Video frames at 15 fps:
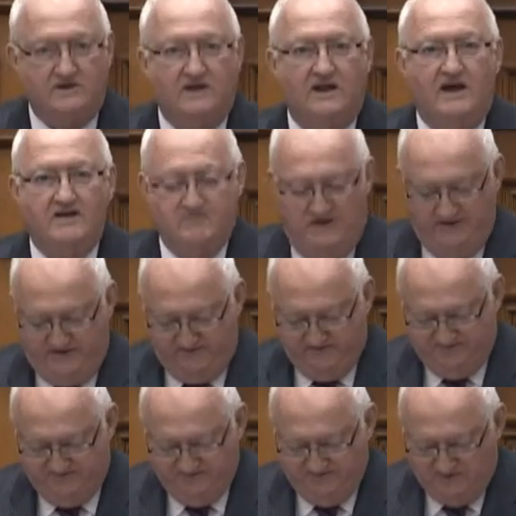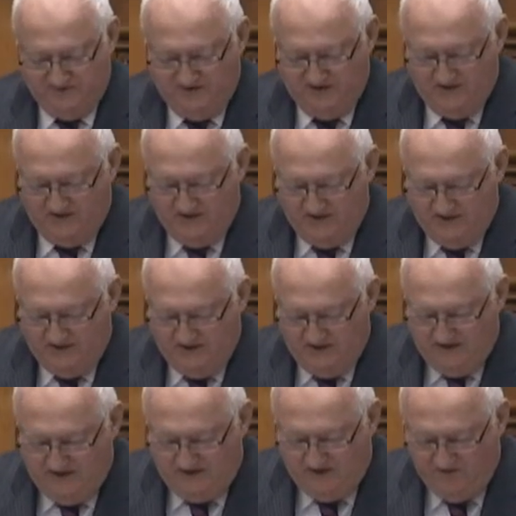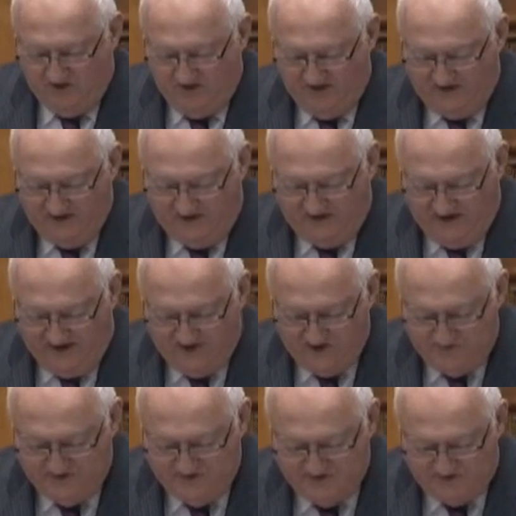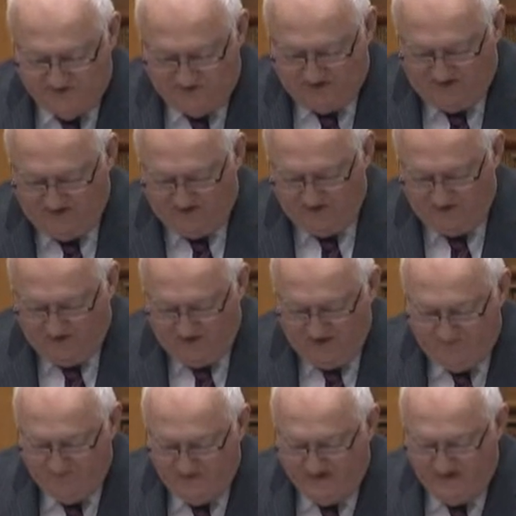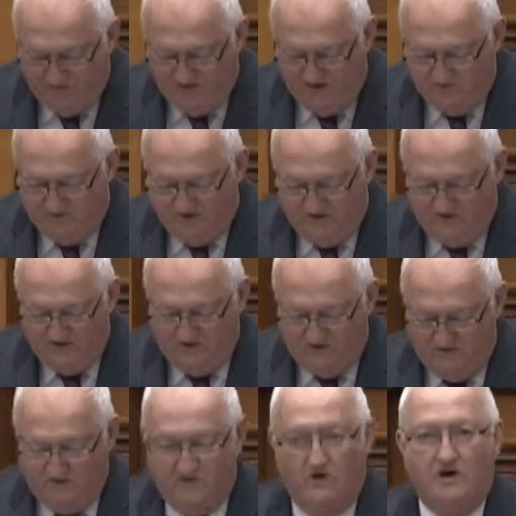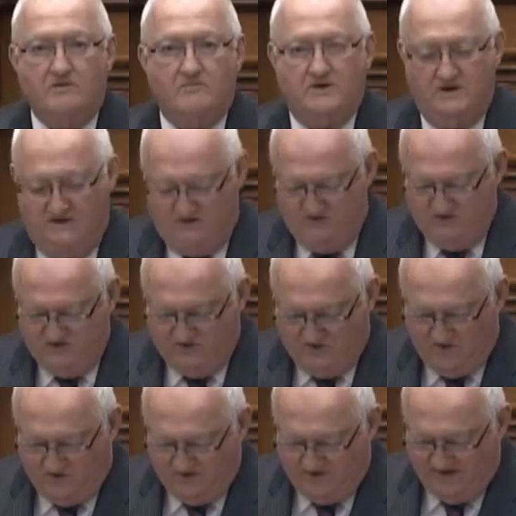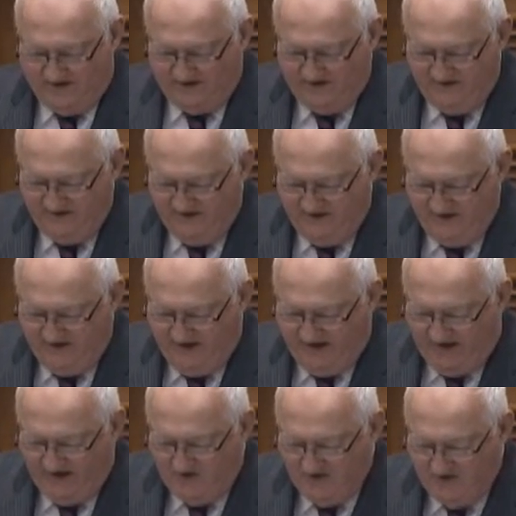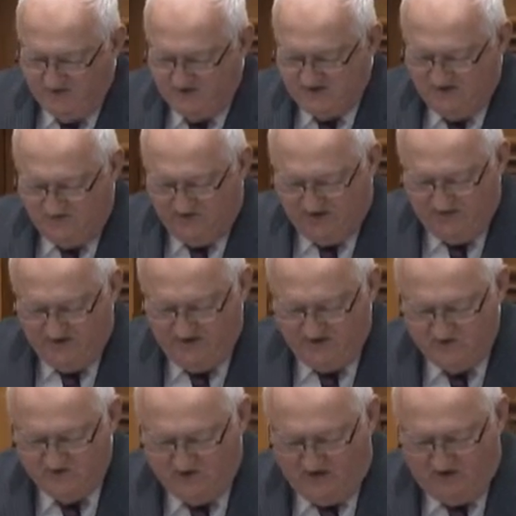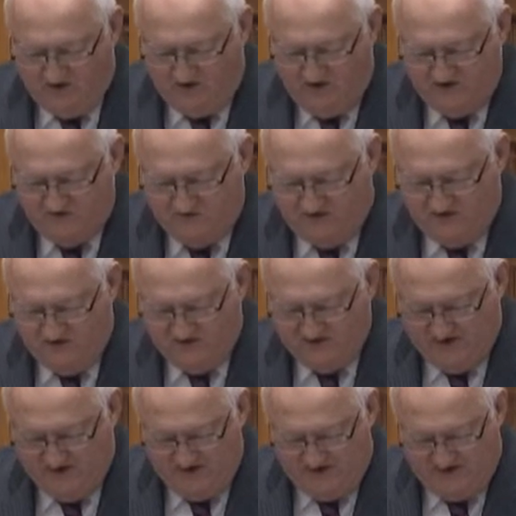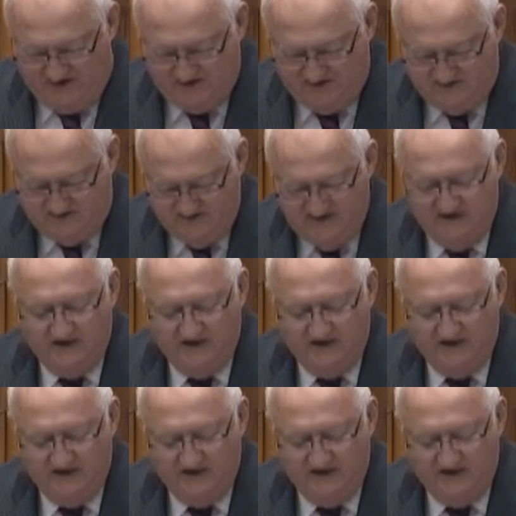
realignment. Community engagement is currently underway for an 8-week period to inform this project. Any members of the public or stakeholders within the Southeast